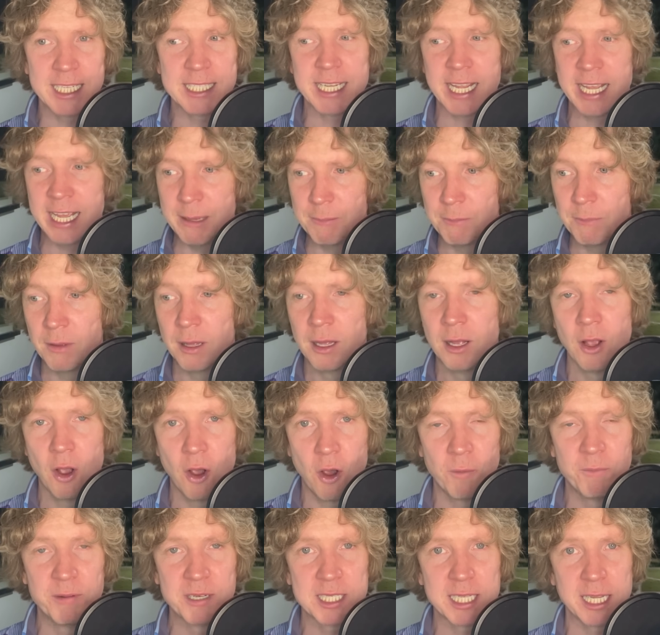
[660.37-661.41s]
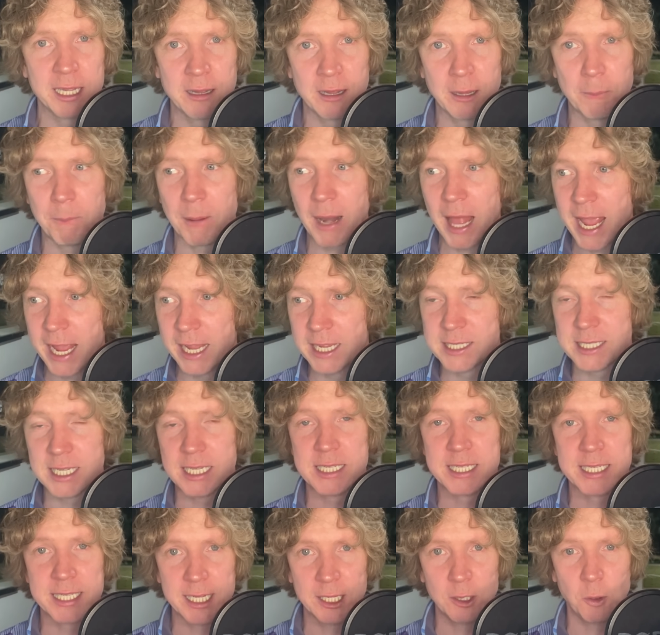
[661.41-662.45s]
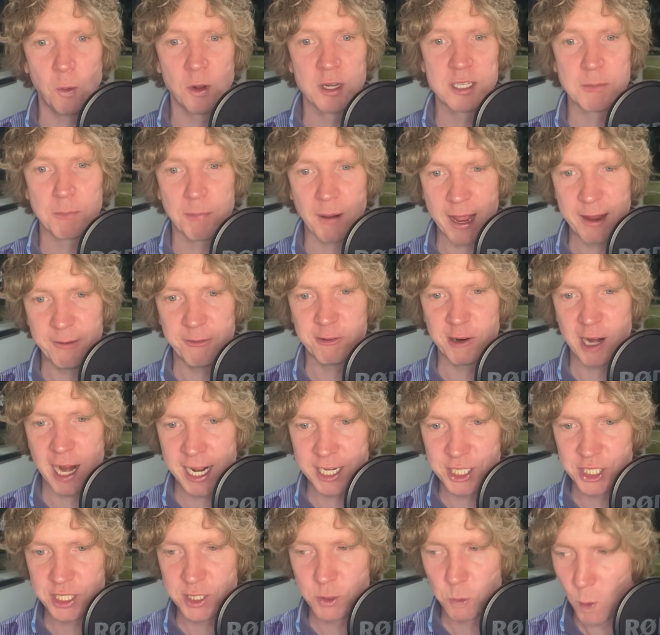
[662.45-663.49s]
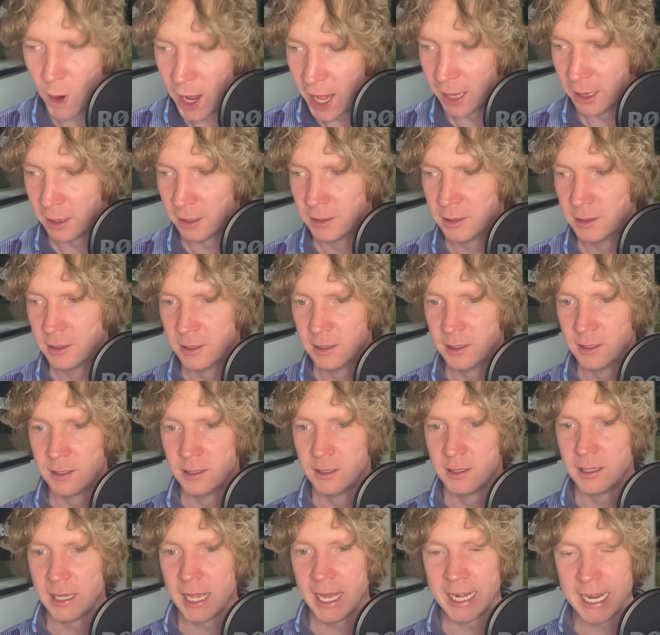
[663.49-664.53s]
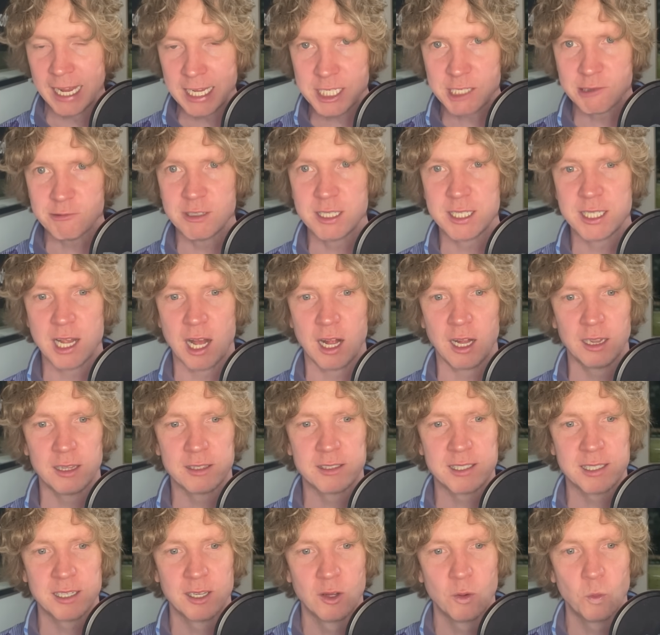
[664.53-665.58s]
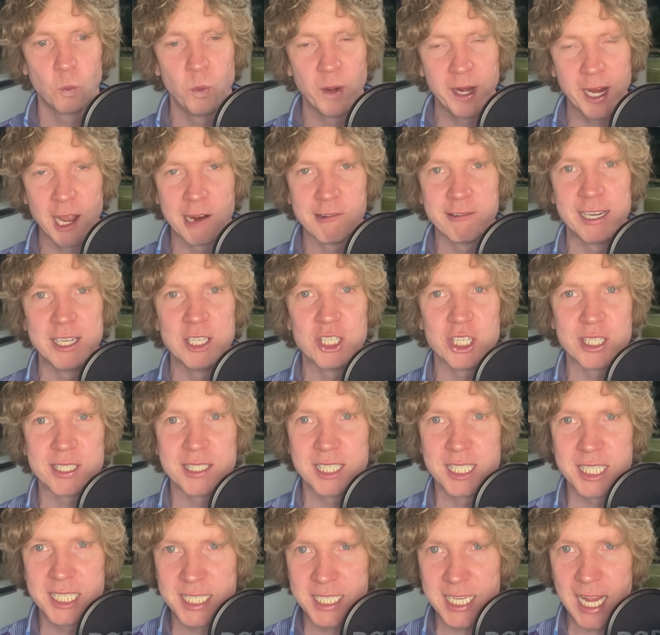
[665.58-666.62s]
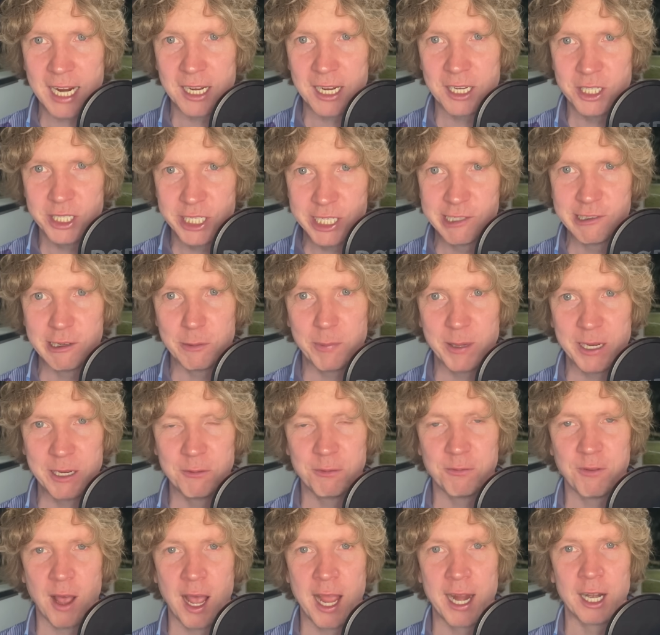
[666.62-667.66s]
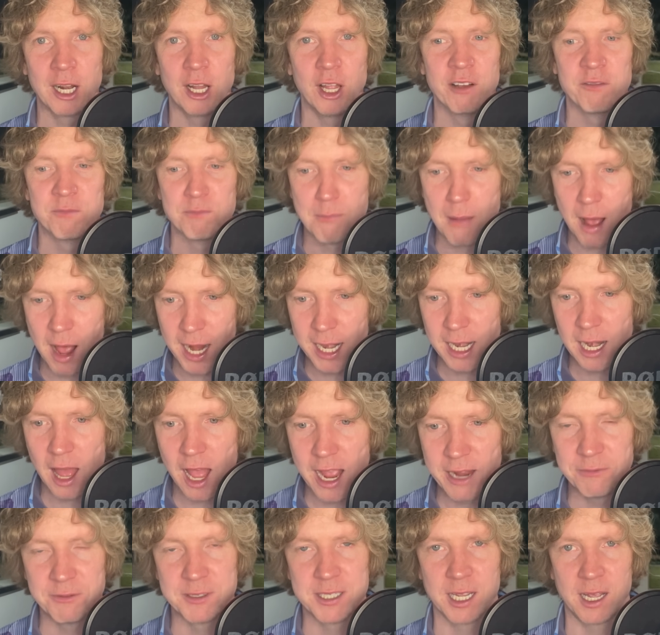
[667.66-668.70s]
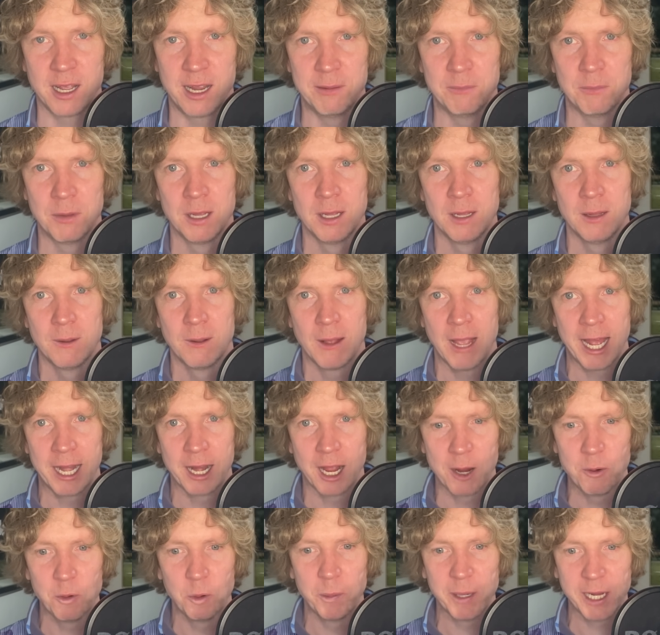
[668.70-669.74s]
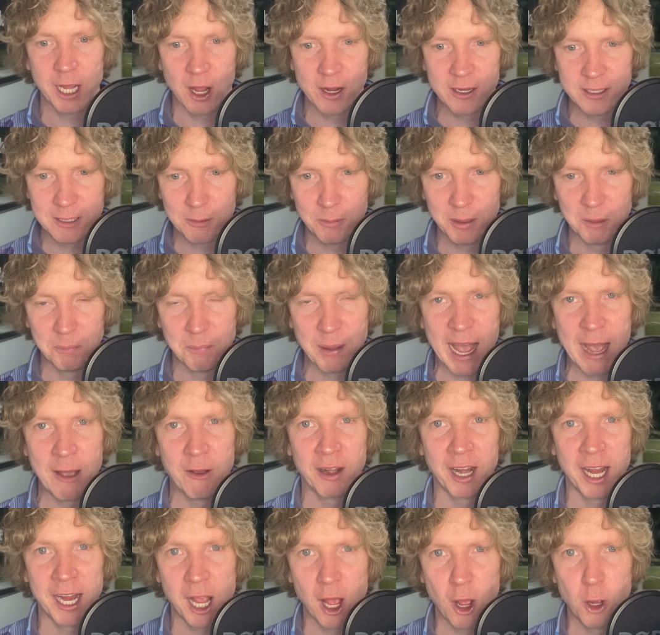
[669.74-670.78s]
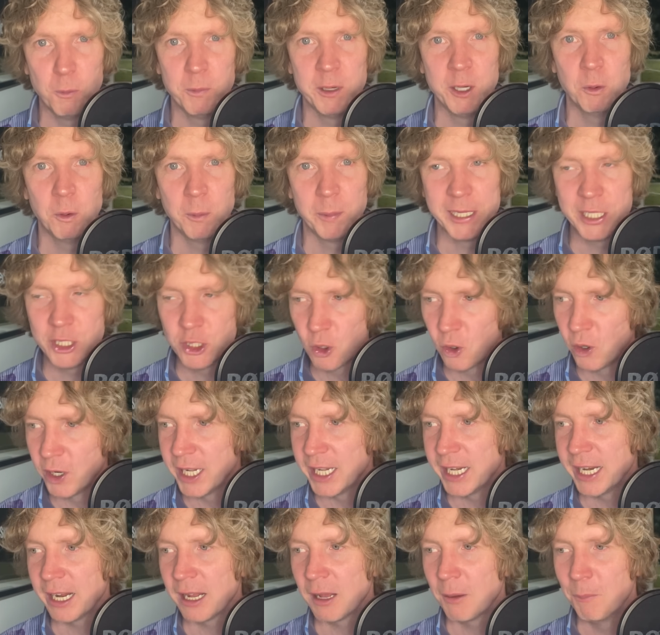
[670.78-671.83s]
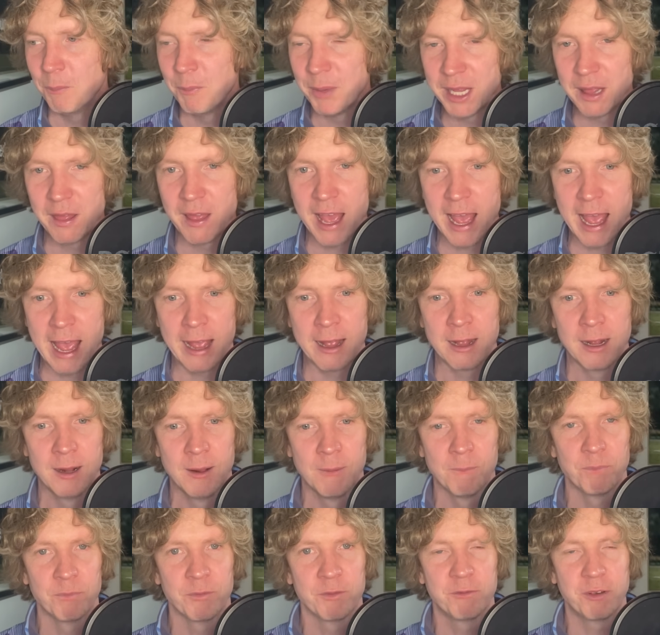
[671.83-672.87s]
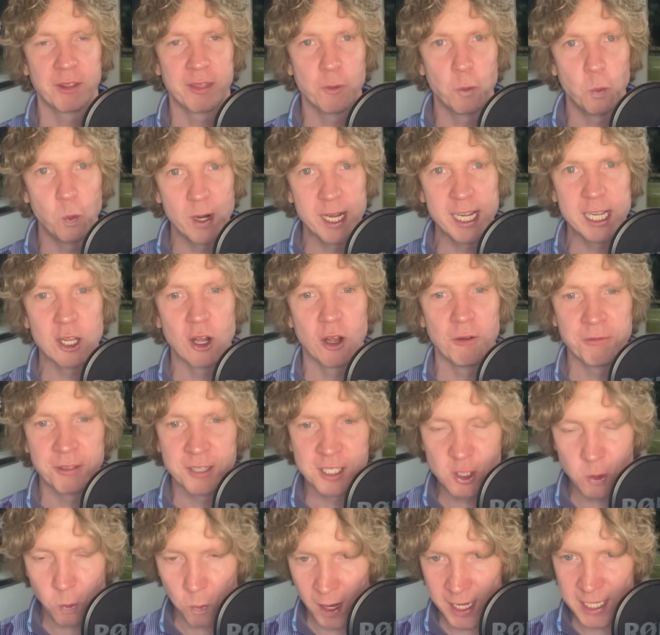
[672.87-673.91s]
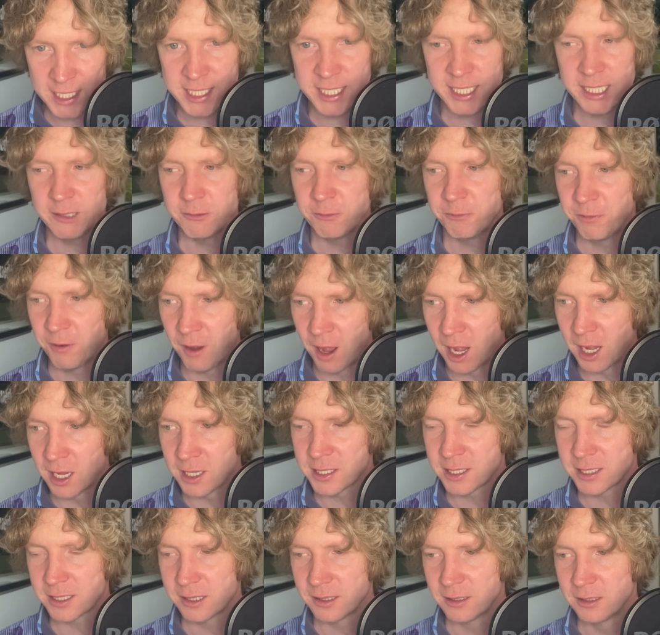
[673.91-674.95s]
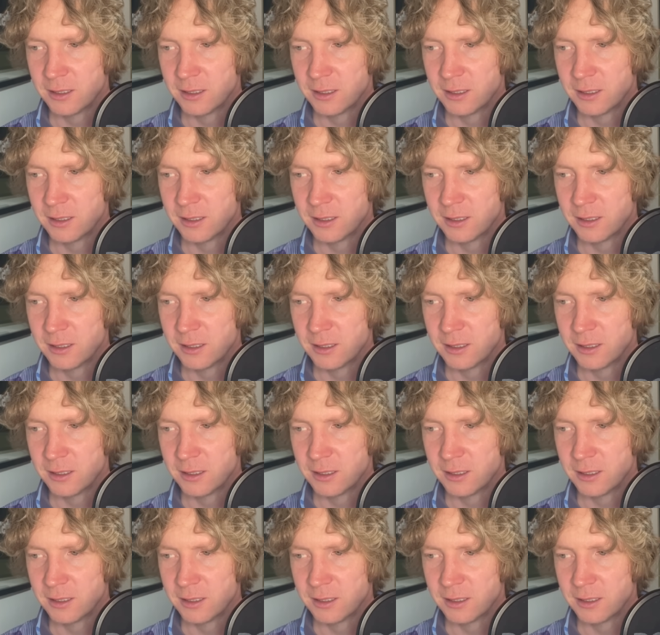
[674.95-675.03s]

to him, obviously, that the players still want to play for Ange as well. And as a result, we are in just the 2nd European final of my lifetime. And I will be going to Bilbao, and I hope you will be joining me there for the week of the 21st